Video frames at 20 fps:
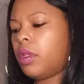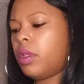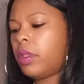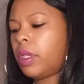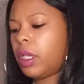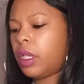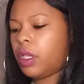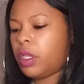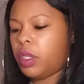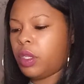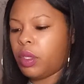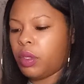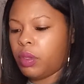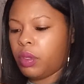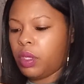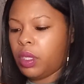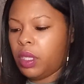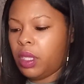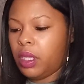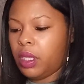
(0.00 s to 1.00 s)
Thank you.
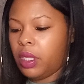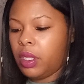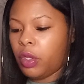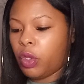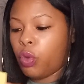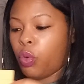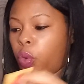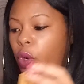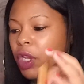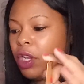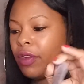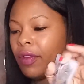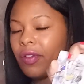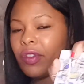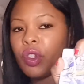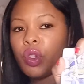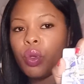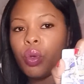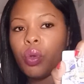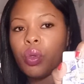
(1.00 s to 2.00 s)
Queen of
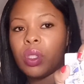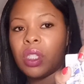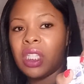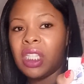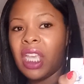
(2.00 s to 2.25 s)
Swords.